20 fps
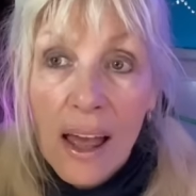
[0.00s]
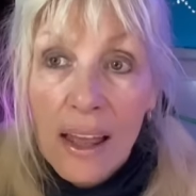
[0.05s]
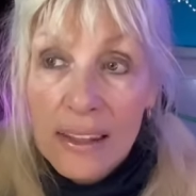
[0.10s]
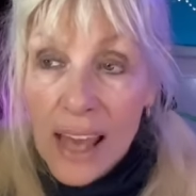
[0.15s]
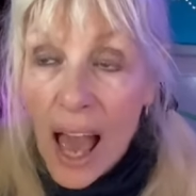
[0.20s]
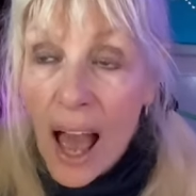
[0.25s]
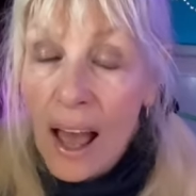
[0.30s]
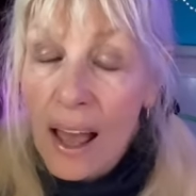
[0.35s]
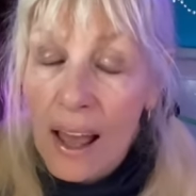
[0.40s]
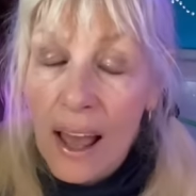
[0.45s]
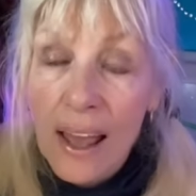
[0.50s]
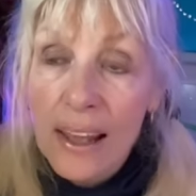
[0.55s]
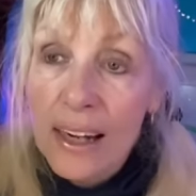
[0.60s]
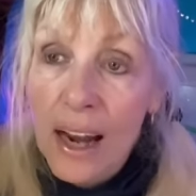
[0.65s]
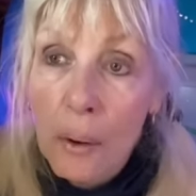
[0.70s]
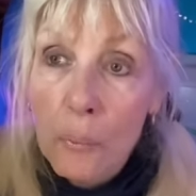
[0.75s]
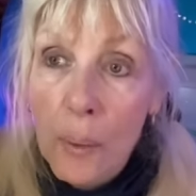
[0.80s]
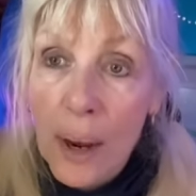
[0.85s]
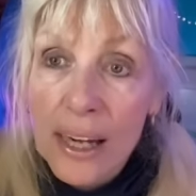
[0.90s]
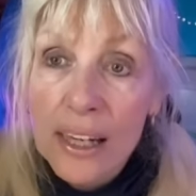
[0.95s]
Yeah, and
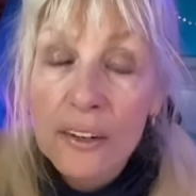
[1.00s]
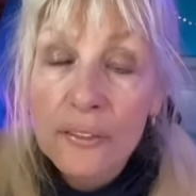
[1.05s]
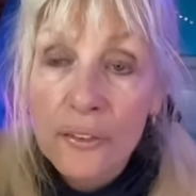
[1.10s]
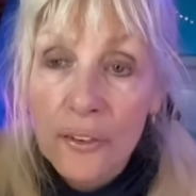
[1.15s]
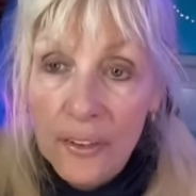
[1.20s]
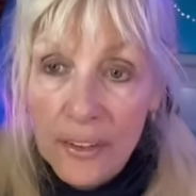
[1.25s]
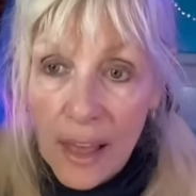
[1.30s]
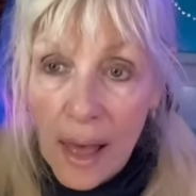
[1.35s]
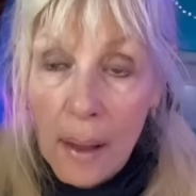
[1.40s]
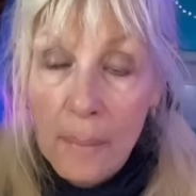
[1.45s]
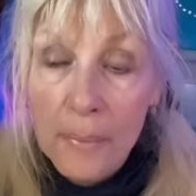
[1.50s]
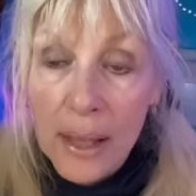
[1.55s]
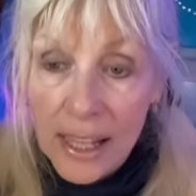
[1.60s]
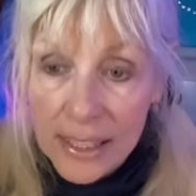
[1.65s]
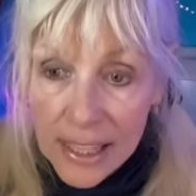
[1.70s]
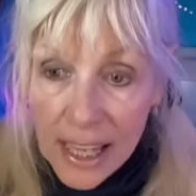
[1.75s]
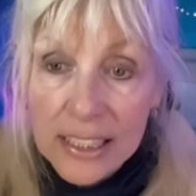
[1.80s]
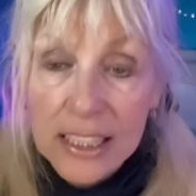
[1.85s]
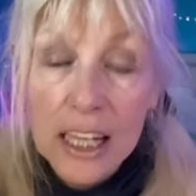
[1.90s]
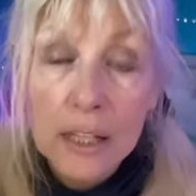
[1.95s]
I waited for them and
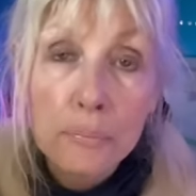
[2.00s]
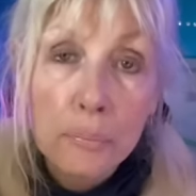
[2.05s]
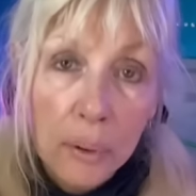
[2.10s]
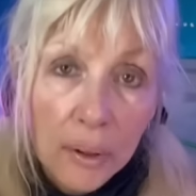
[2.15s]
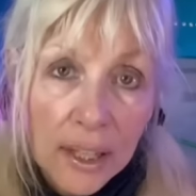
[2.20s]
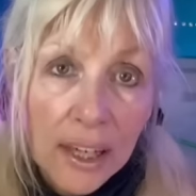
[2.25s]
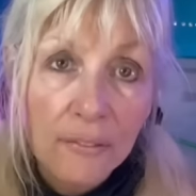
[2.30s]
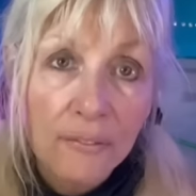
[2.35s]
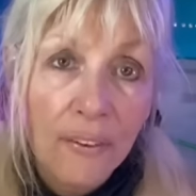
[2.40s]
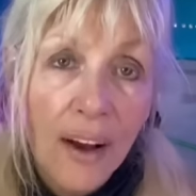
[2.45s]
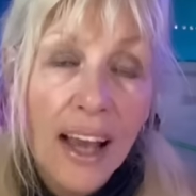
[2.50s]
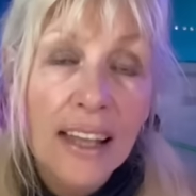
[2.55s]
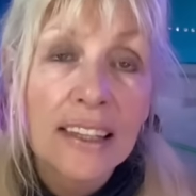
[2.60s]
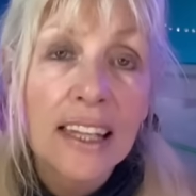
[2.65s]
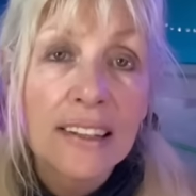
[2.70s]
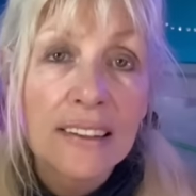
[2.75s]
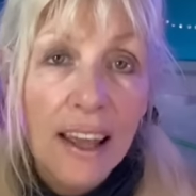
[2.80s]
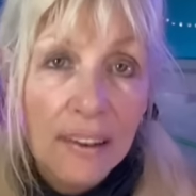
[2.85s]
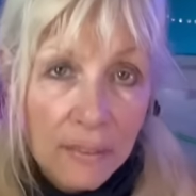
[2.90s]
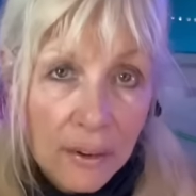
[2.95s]
they did put it
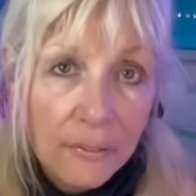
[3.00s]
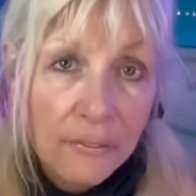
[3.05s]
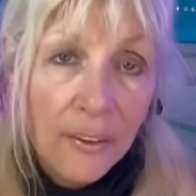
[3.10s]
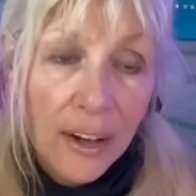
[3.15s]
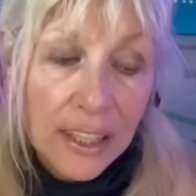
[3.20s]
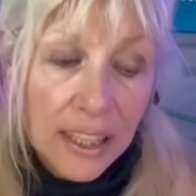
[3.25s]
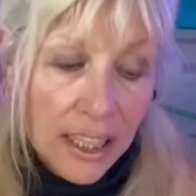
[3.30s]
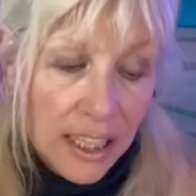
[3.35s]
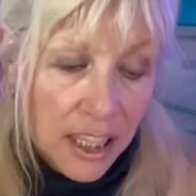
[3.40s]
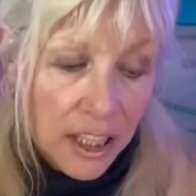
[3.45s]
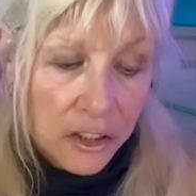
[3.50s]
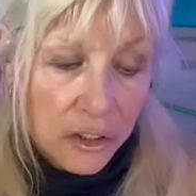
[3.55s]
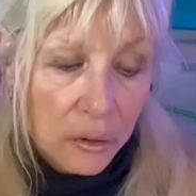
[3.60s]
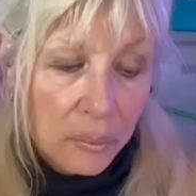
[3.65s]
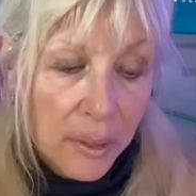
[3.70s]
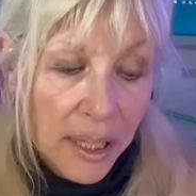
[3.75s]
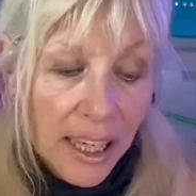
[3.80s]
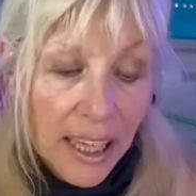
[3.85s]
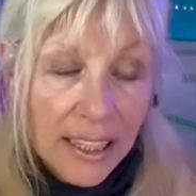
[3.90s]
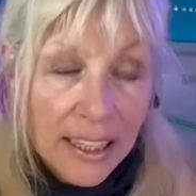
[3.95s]
finally they refunded it to
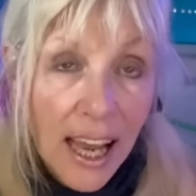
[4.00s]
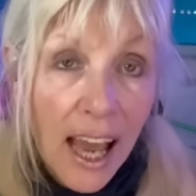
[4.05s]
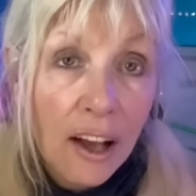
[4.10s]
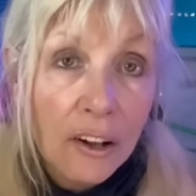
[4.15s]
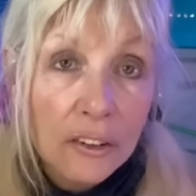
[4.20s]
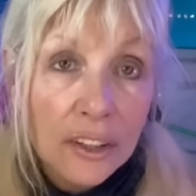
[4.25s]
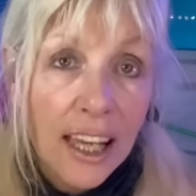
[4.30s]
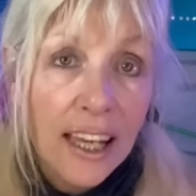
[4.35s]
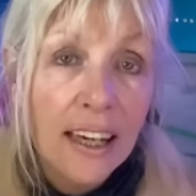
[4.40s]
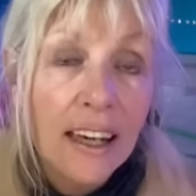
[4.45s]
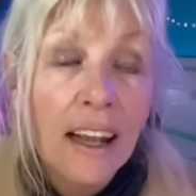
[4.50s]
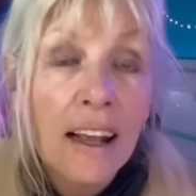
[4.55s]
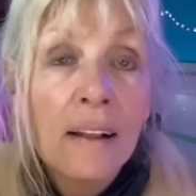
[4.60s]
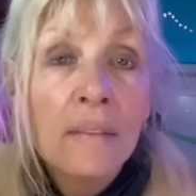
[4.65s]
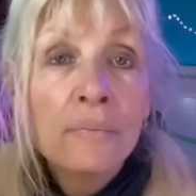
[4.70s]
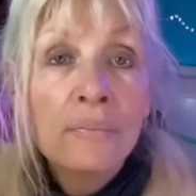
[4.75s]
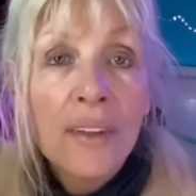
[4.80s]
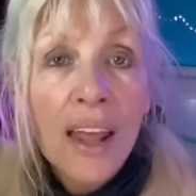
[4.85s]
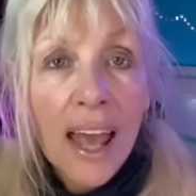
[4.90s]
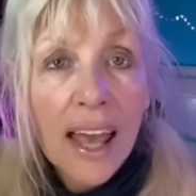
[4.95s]
me and held it
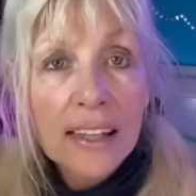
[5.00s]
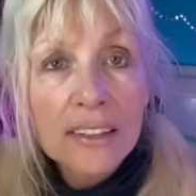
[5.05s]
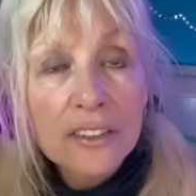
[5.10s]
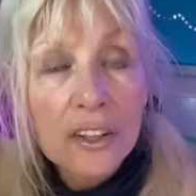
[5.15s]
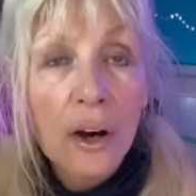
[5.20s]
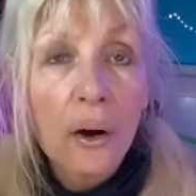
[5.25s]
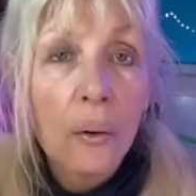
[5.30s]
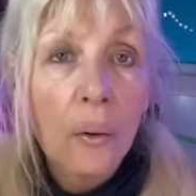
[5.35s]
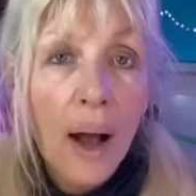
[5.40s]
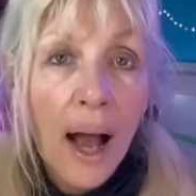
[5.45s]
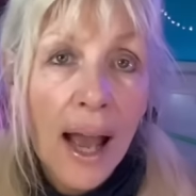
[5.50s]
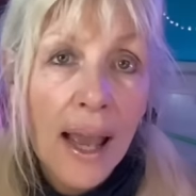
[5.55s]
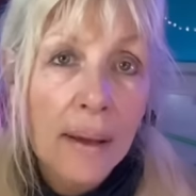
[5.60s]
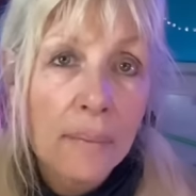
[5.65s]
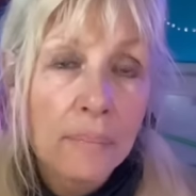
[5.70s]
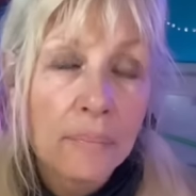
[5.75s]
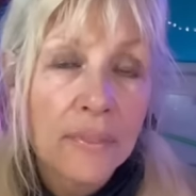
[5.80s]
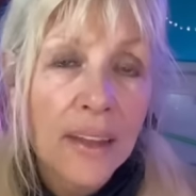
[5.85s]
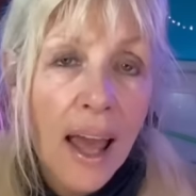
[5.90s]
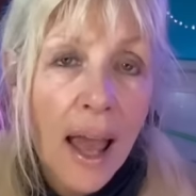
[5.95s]
and so I,
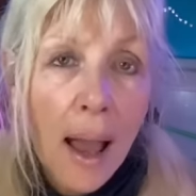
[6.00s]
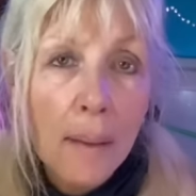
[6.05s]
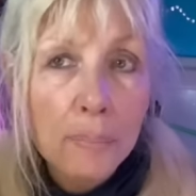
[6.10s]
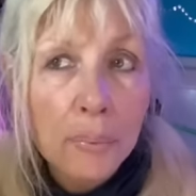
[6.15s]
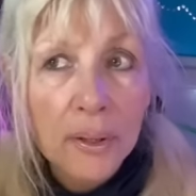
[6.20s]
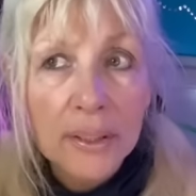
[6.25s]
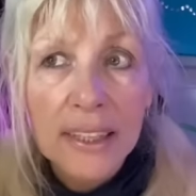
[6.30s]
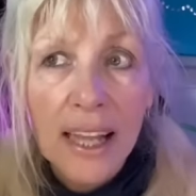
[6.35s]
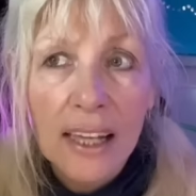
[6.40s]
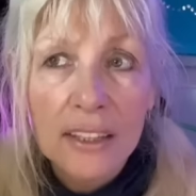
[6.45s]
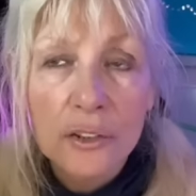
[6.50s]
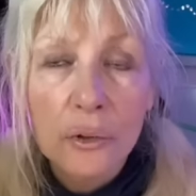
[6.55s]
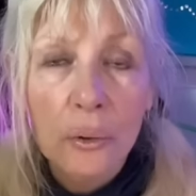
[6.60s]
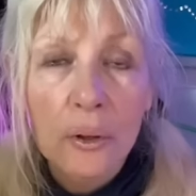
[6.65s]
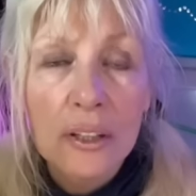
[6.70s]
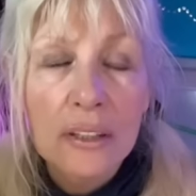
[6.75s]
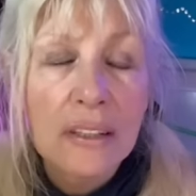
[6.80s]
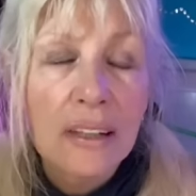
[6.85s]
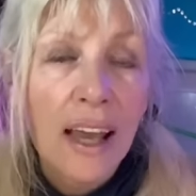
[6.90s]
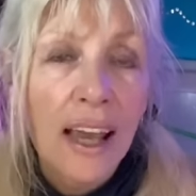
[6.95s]
they, I put that
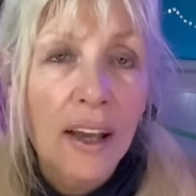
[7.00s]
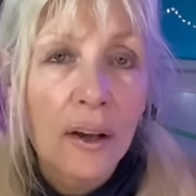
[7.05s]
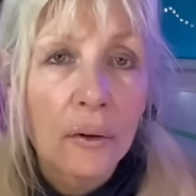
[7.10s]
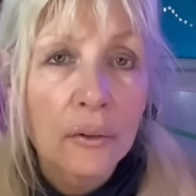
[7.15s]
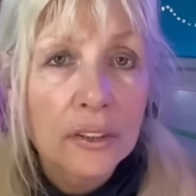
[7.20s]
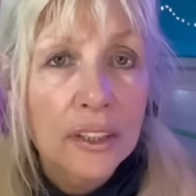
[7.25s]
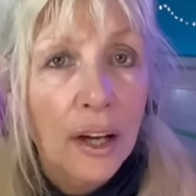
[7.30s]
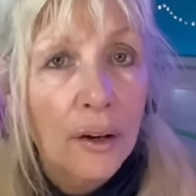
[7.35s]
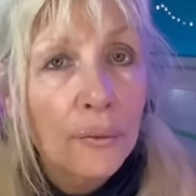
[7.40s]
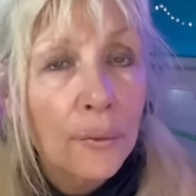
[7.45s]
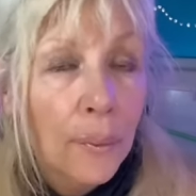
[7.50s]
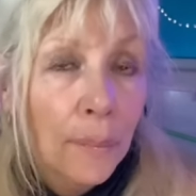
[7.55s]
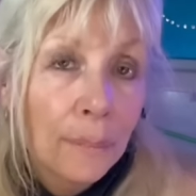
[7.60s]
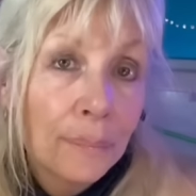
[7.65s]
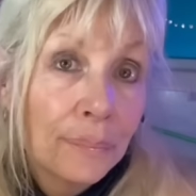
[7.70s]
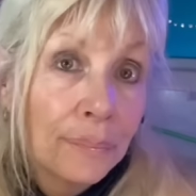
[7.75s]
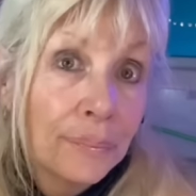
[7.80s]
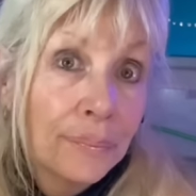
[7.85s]
towards a hotel room.